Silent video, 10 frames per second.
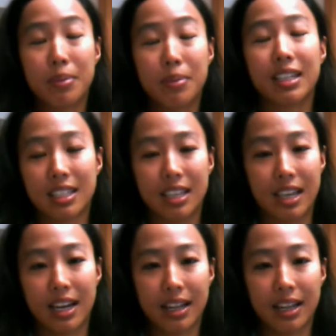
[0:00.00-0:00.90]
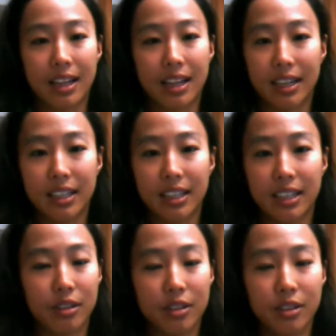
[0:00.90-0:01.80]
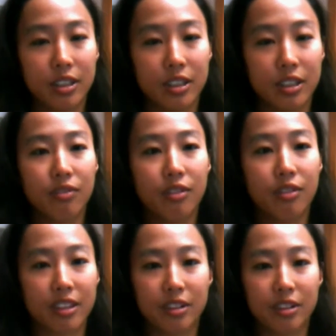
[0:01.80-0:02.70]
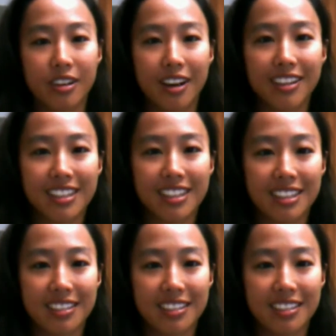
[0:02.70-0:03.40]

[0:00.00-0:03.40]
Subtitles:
biggest thing I think you could look for in an orthodontist.